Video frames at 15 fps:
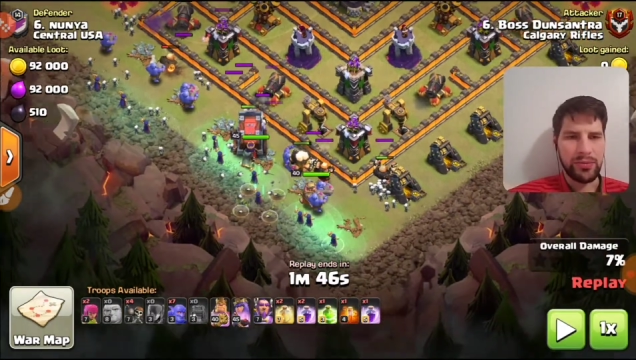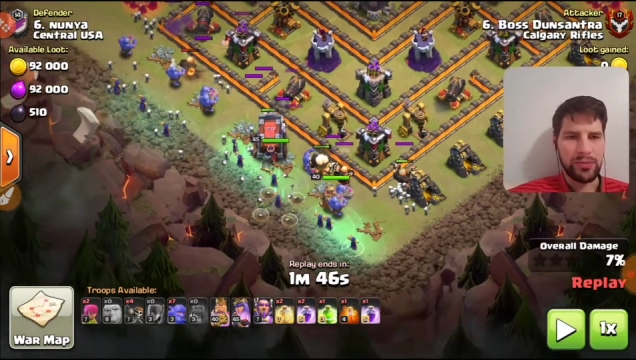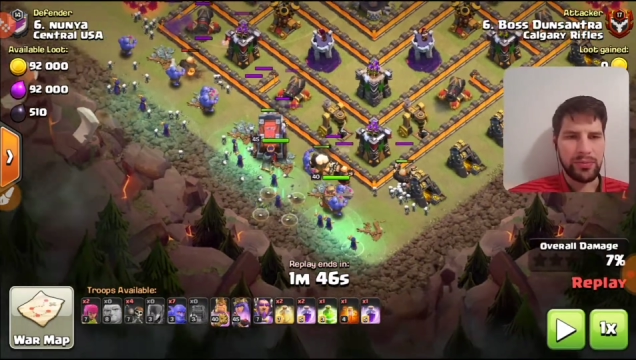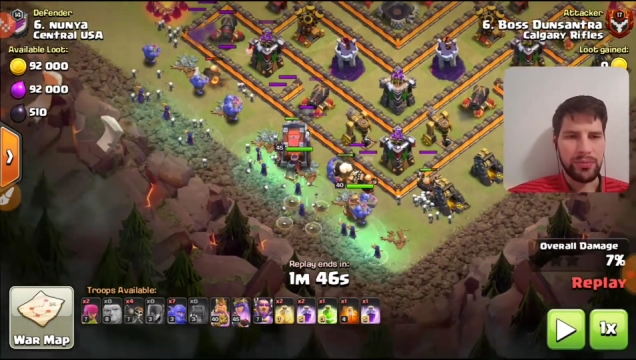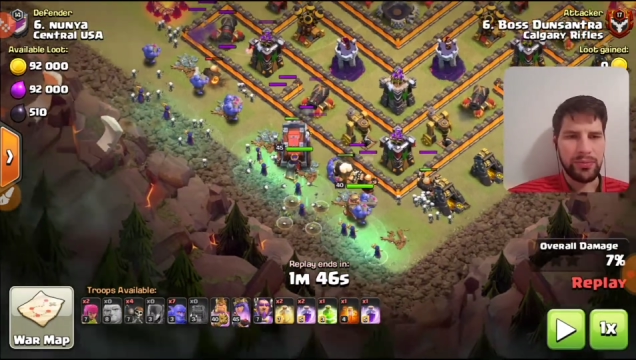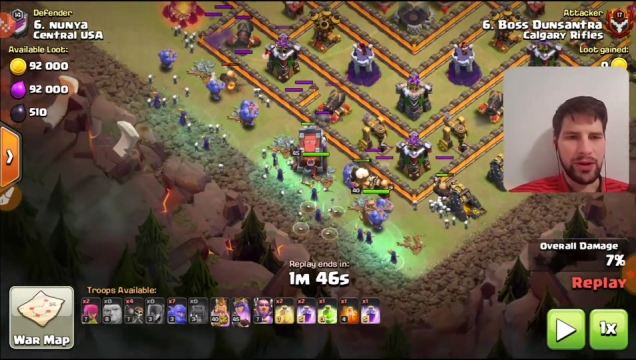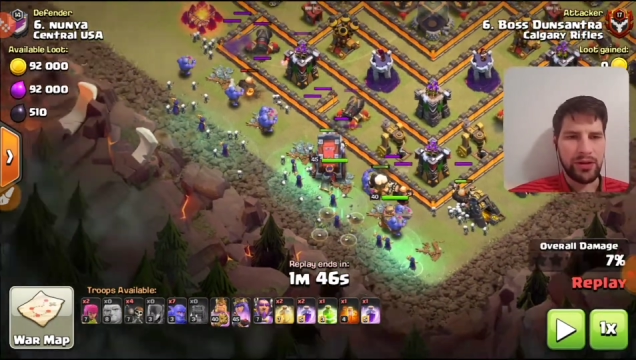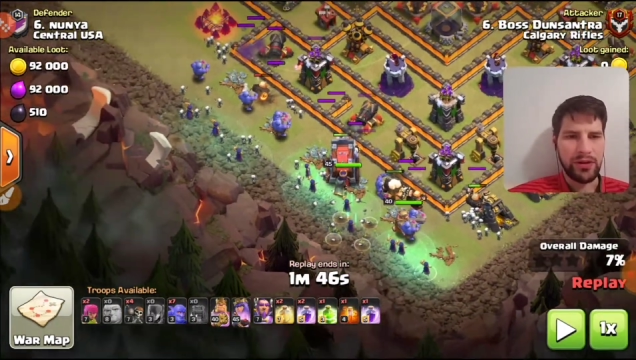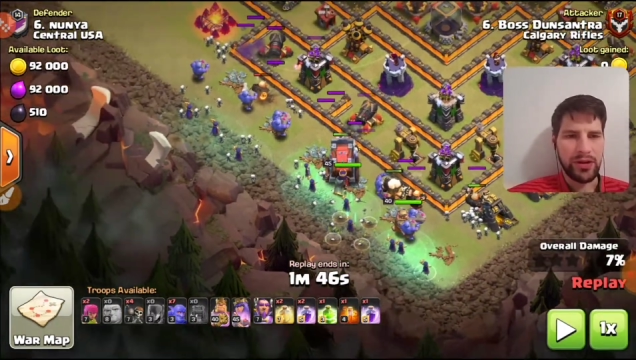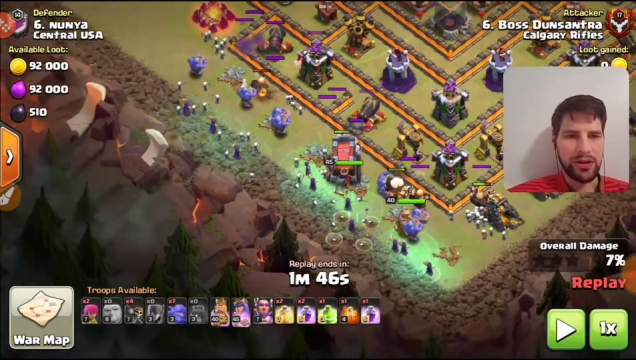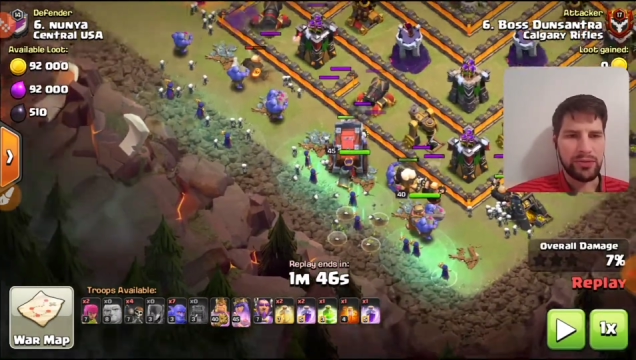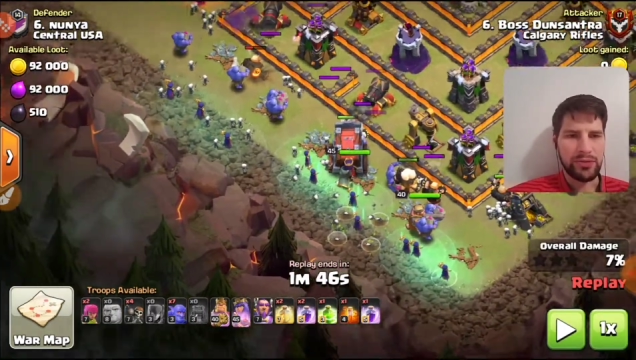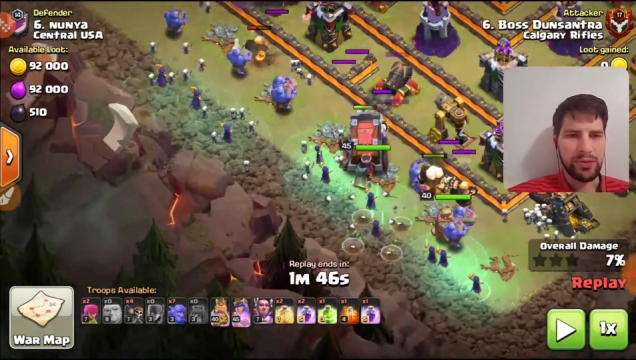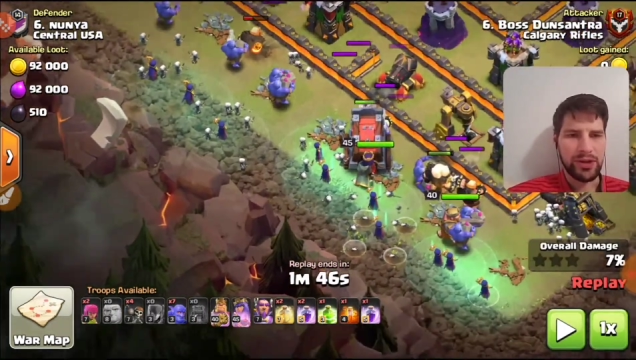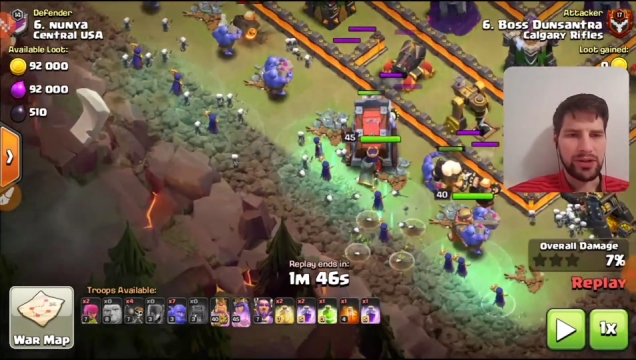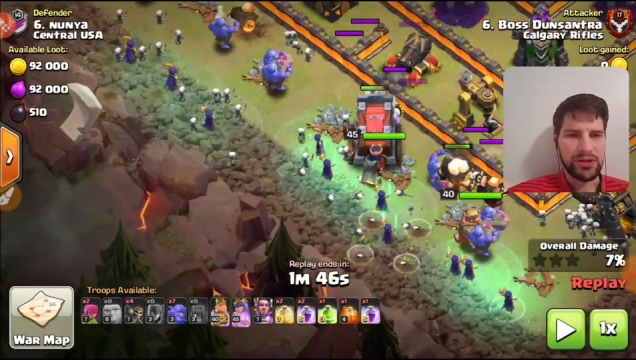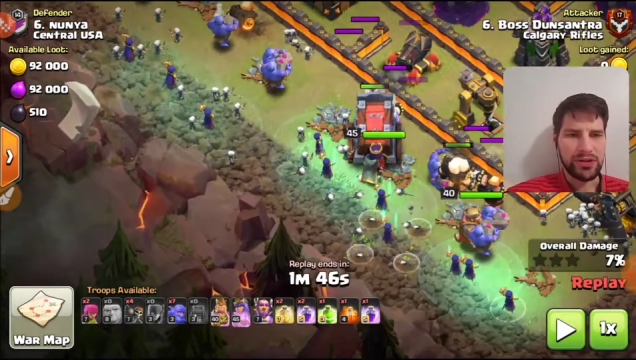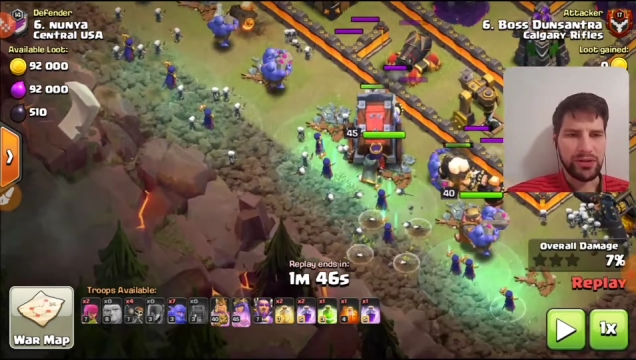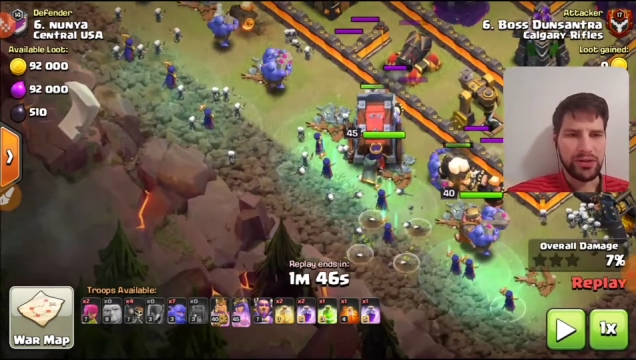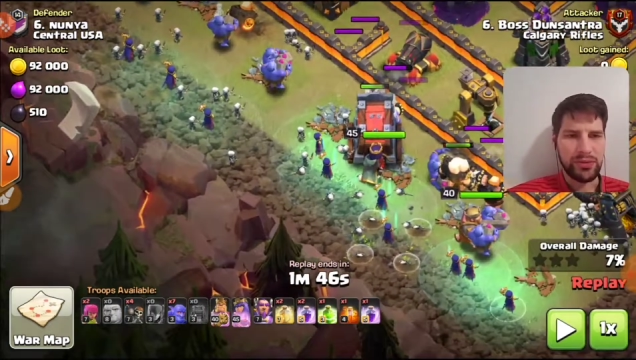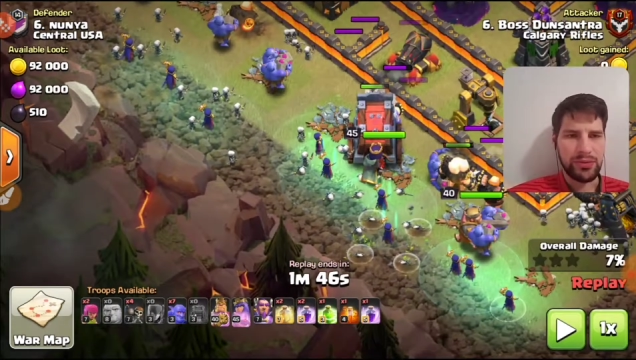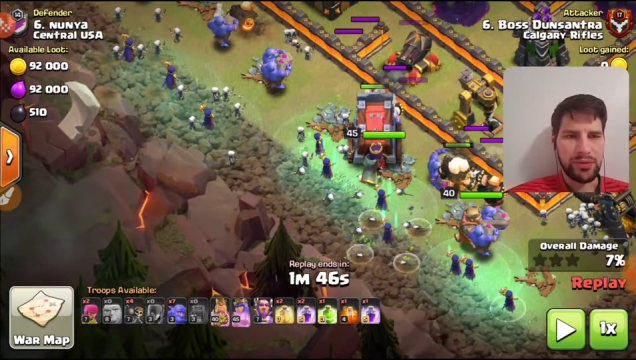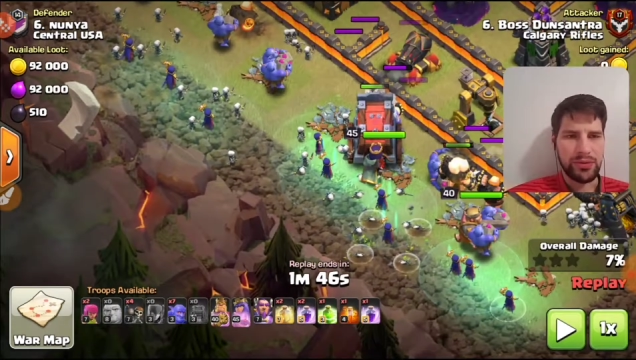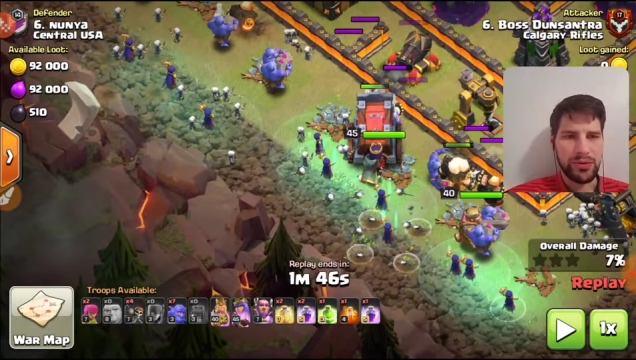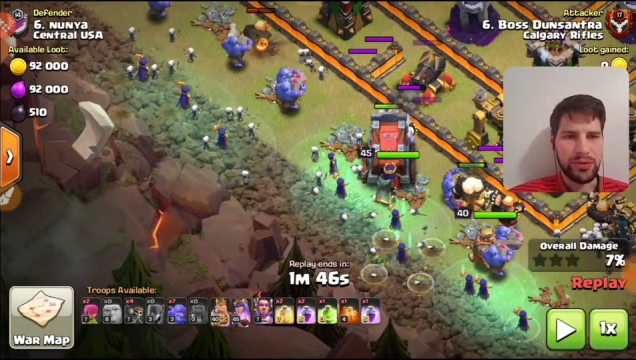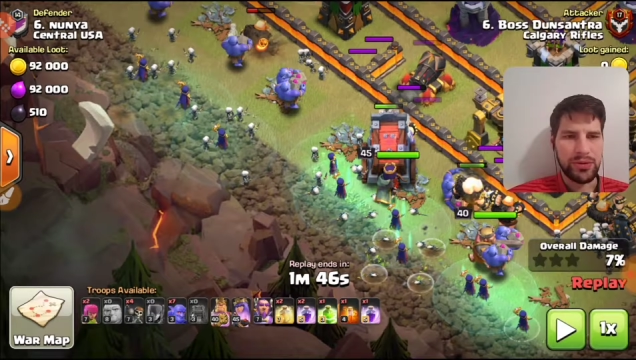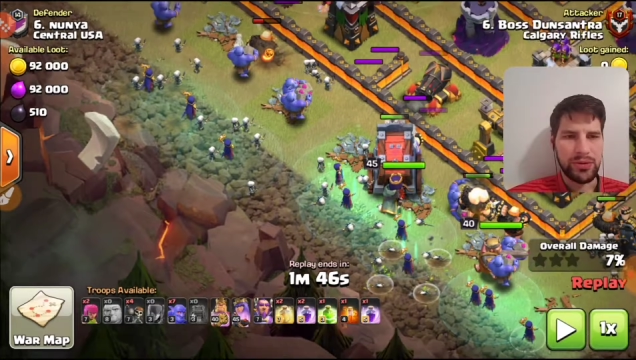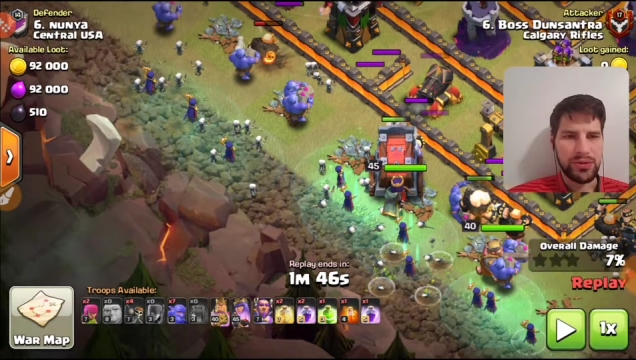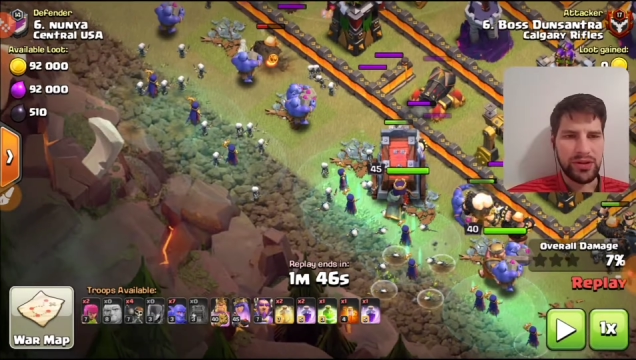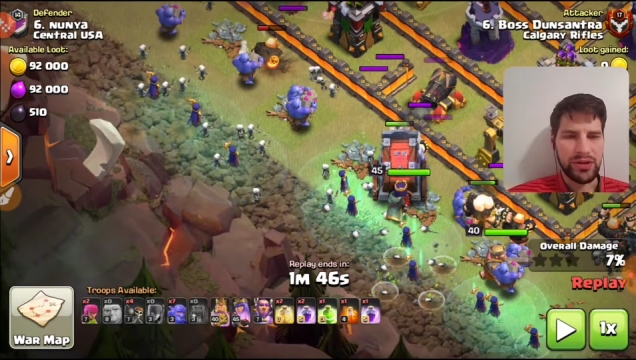better if he could have placed it a little bit more
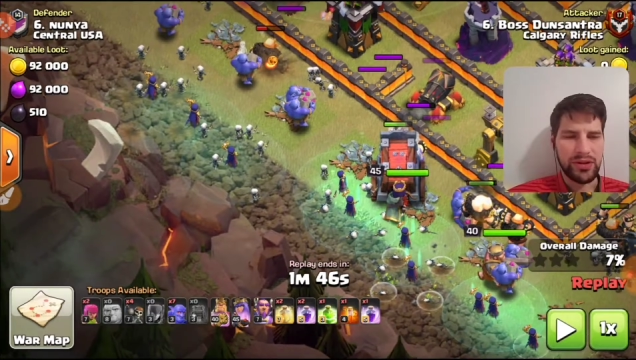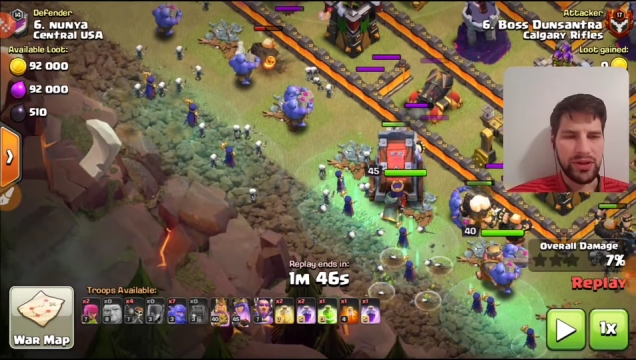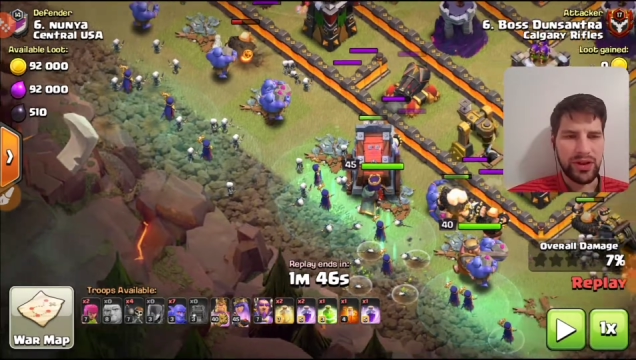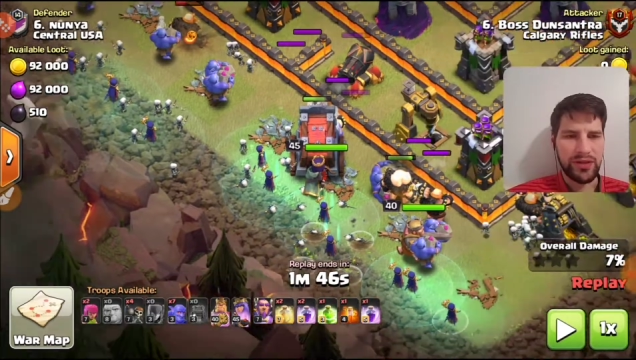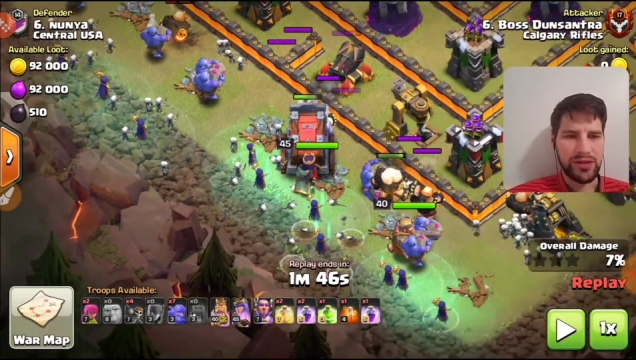to the left,